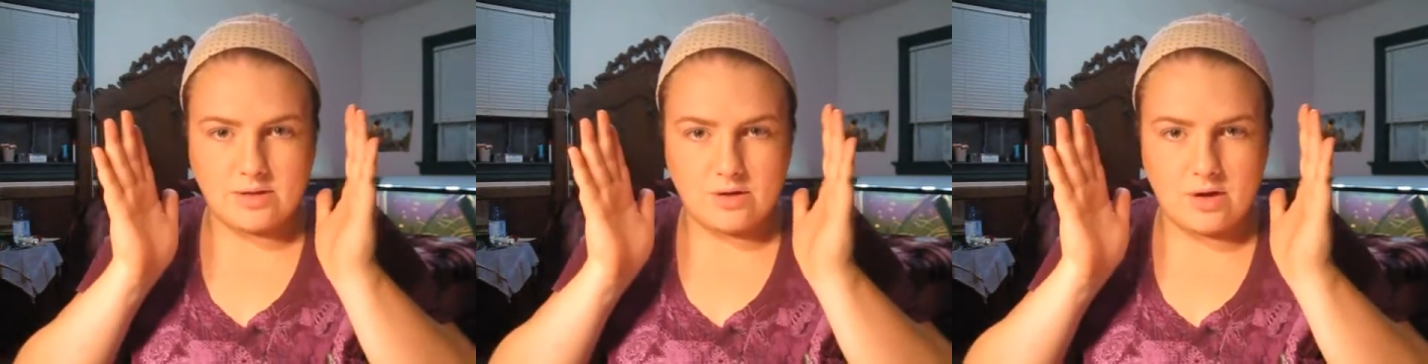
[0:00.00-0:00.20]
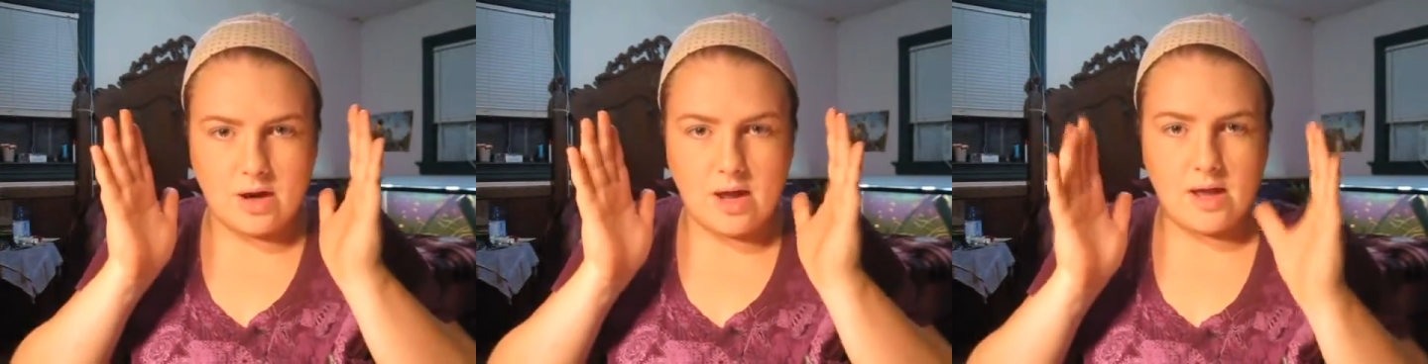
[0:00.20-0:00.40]

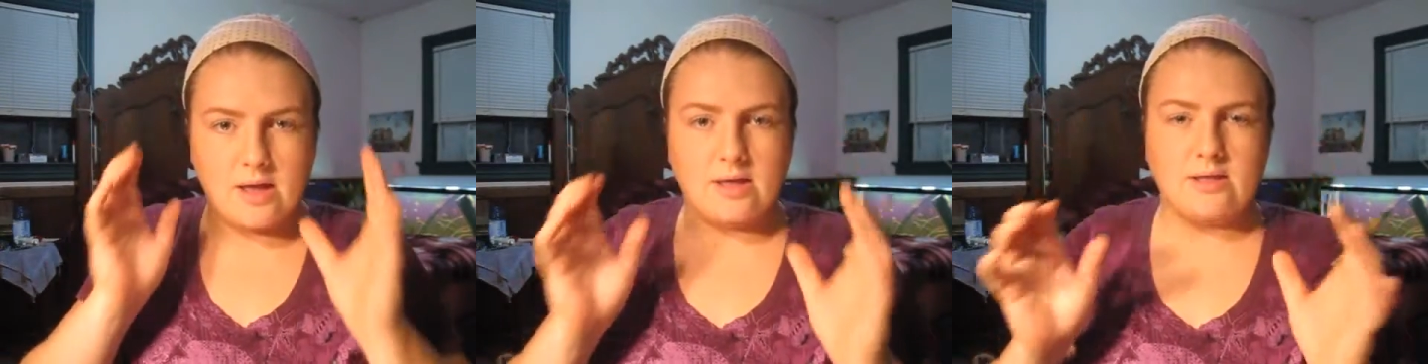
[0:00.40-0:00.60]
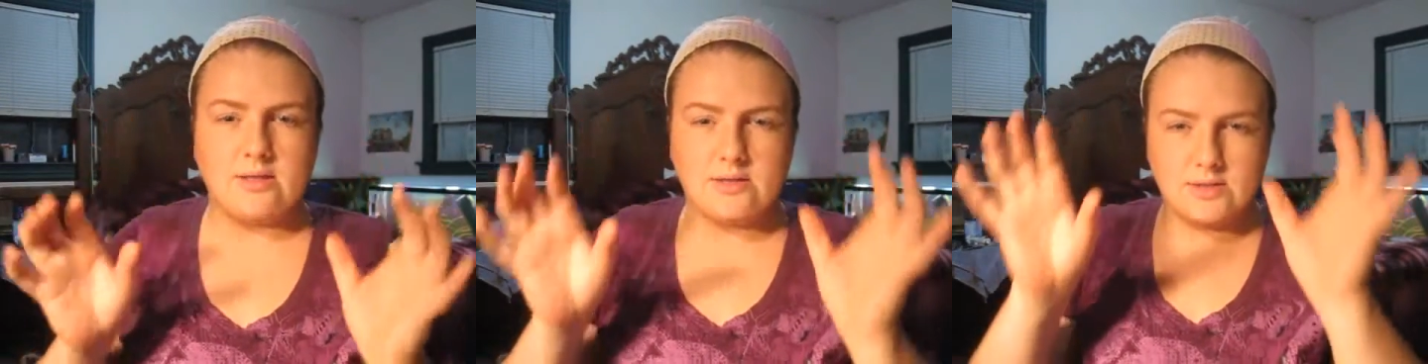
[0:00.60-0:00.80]
your
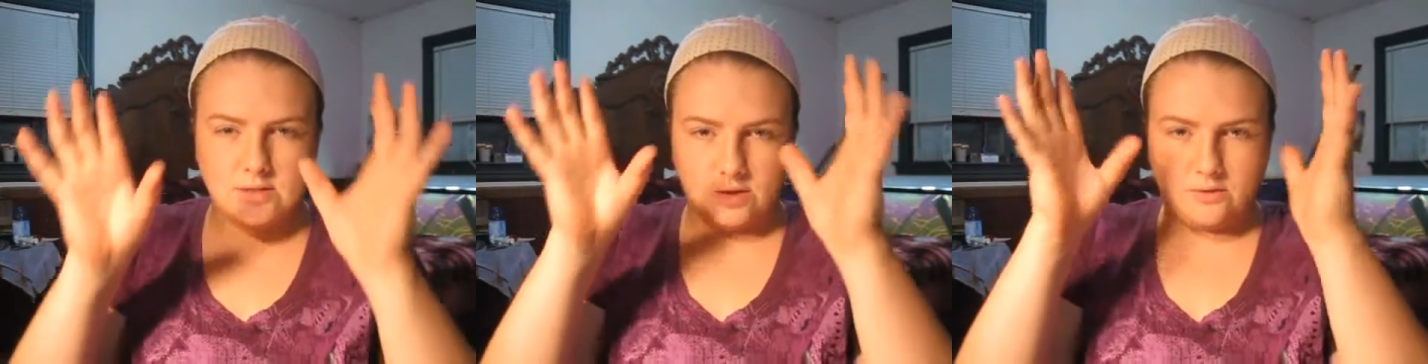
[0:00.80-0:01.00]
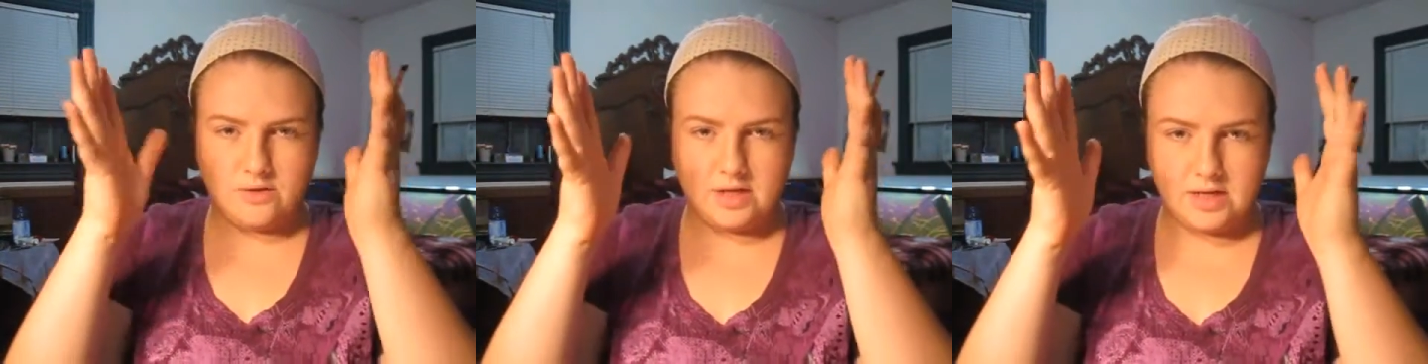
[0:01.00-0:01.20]
eyes
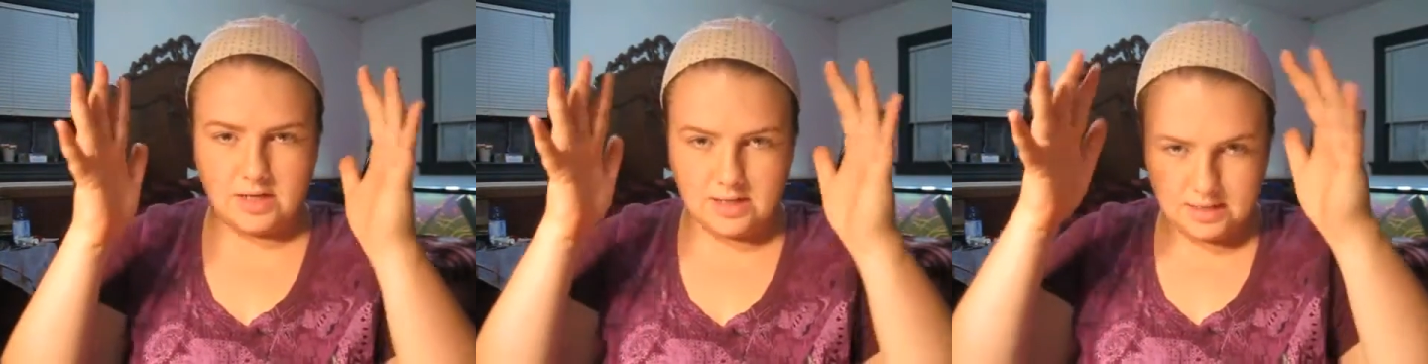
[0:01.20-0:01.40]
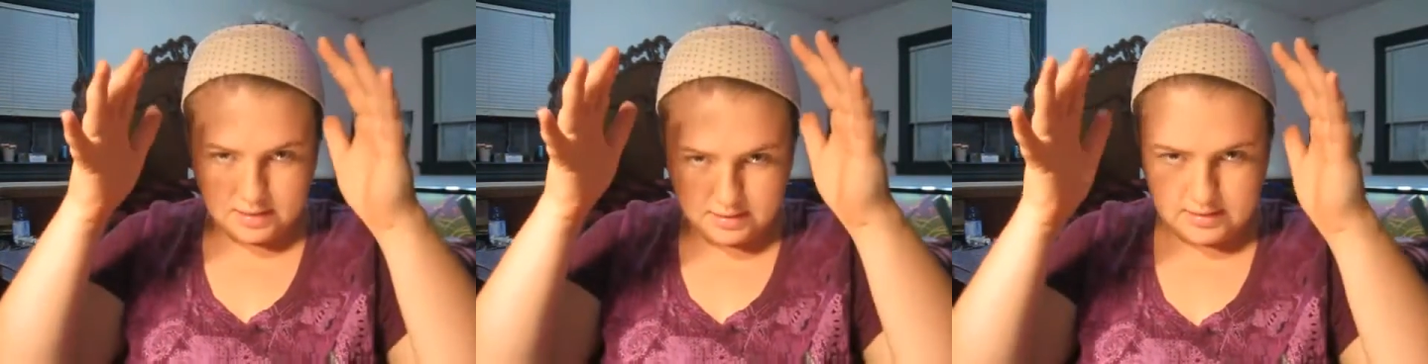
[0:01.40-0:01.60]
so that it
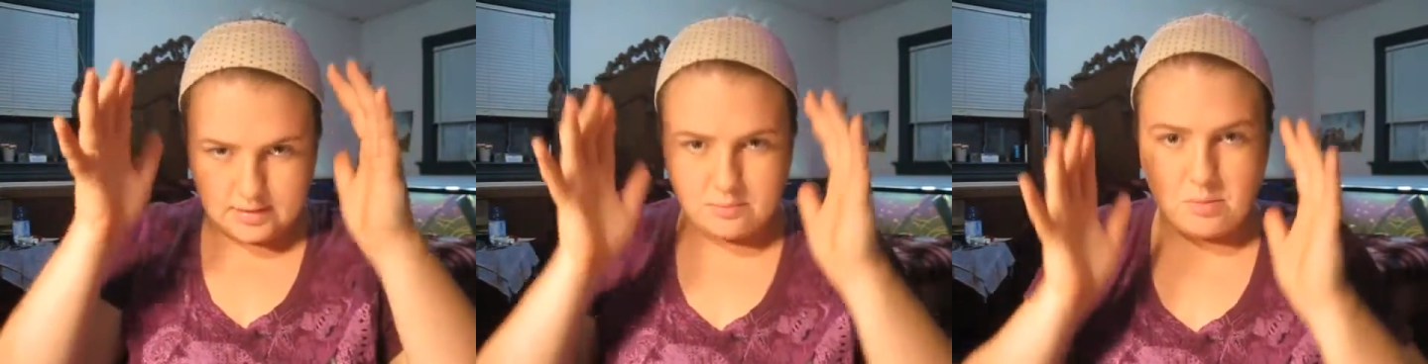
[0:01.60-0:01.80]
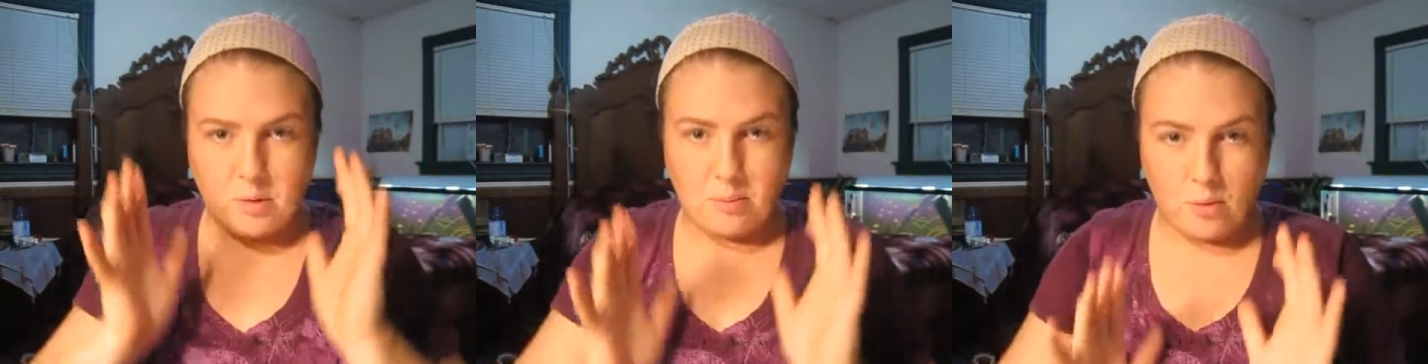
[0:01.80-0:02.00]
is
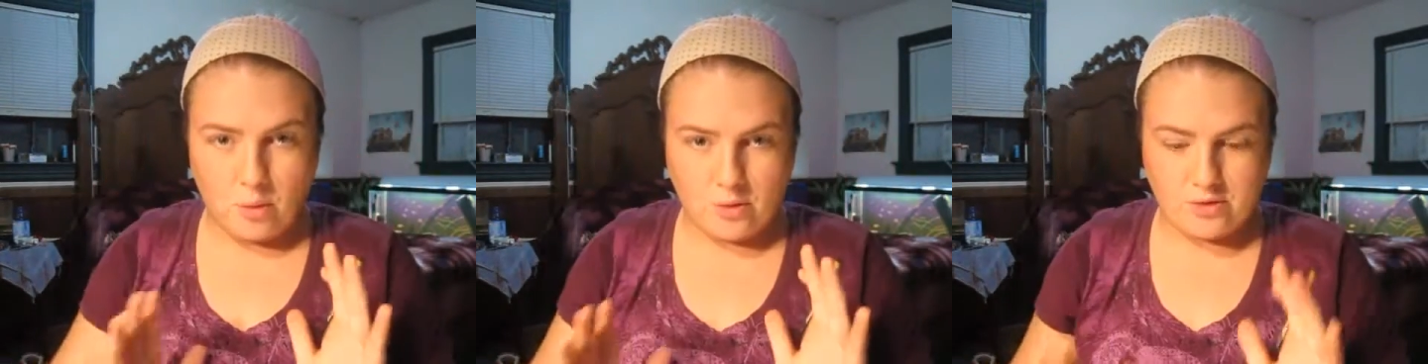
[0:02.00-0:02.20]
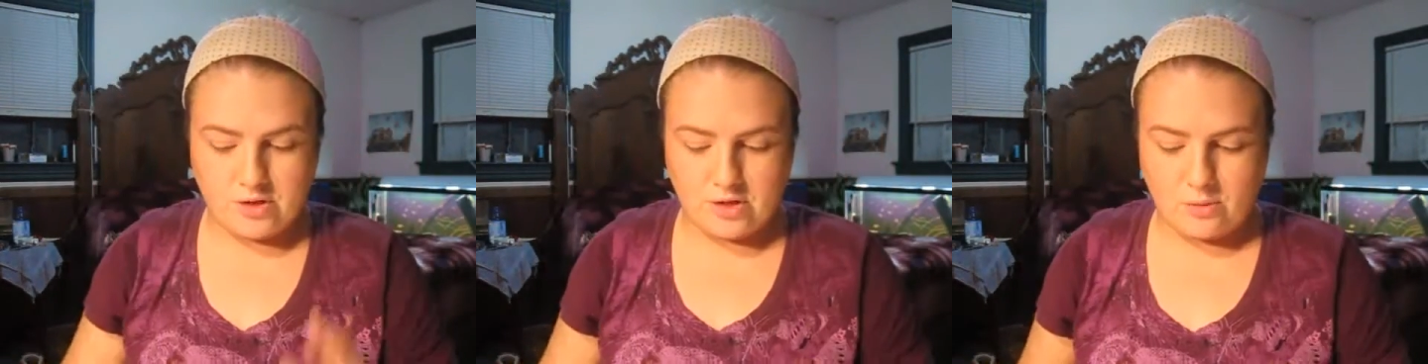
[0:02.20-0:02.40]
in
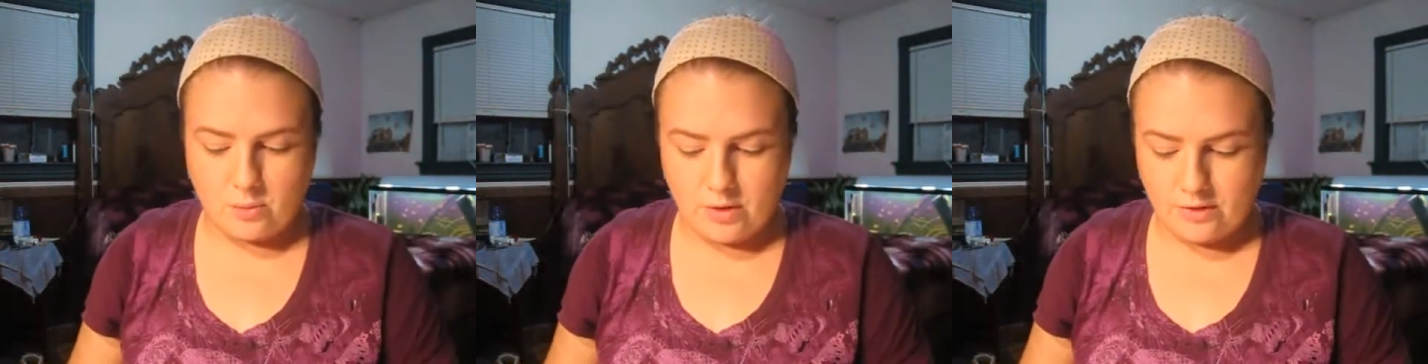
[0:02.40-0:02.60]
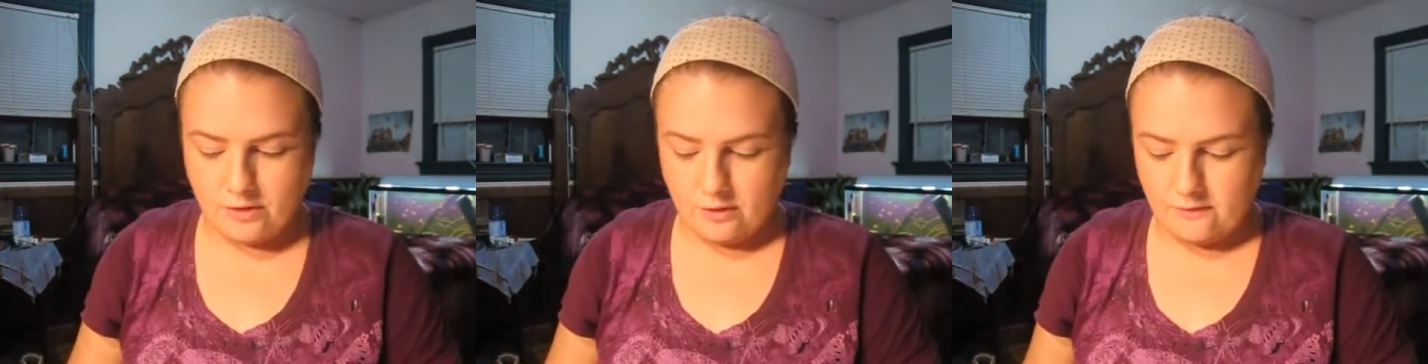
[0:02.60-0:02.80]
proportion
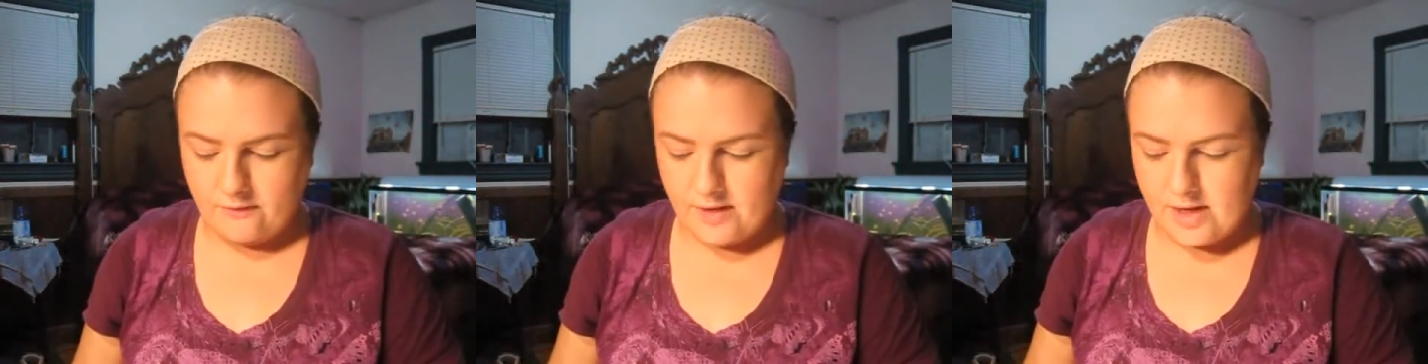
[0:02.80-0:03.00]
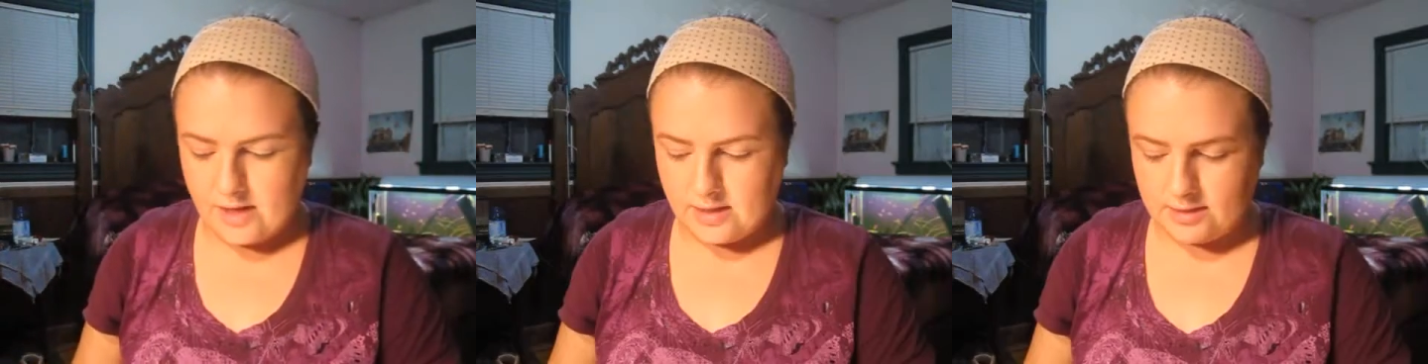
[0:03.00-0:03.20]
with your
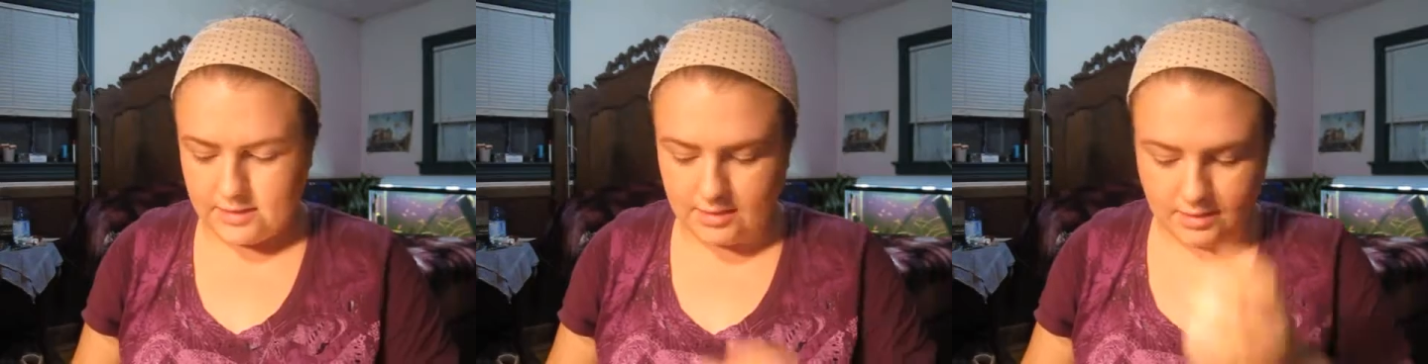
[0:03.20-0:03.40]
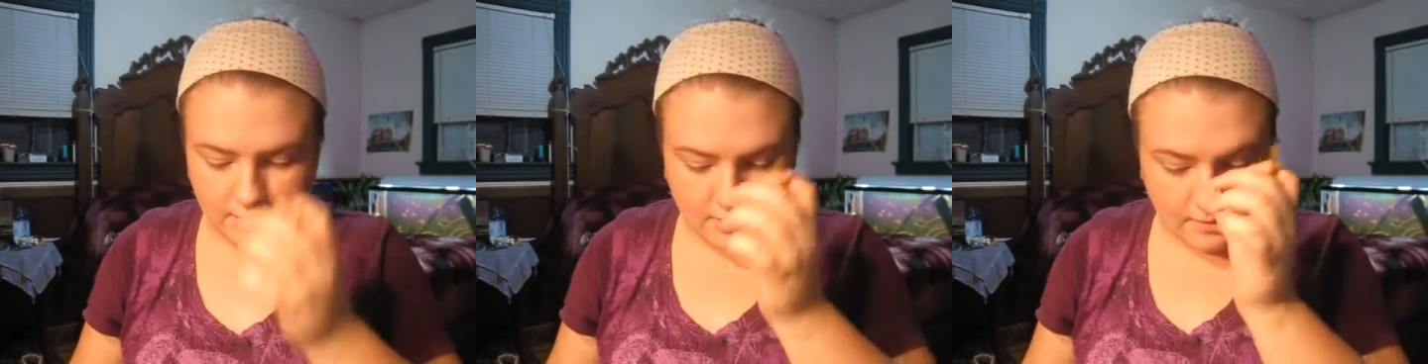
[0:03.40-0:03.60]

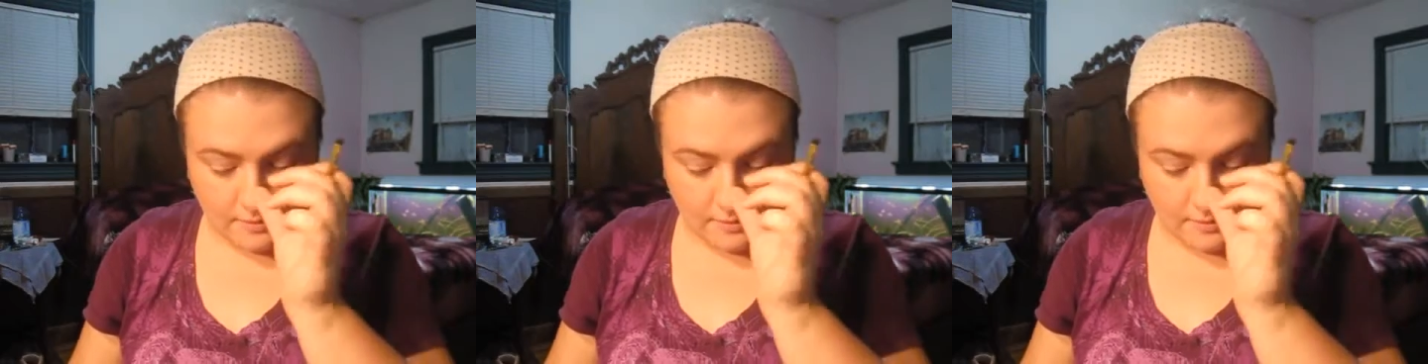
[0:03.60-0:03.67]
face.